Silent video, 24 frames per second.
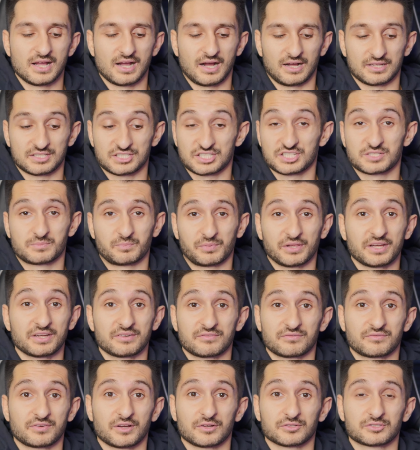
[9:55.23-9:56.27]
split
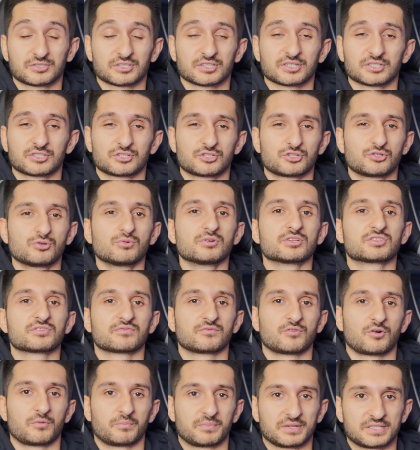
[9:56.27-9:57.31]
filter to its
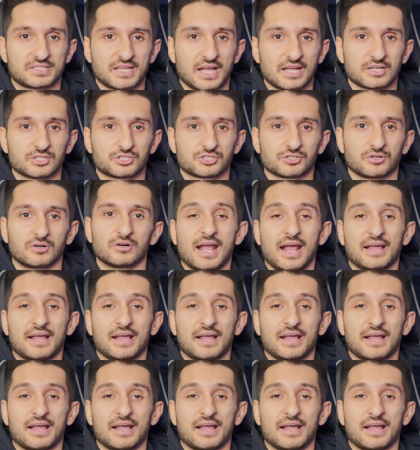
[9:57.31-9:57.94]
full potential.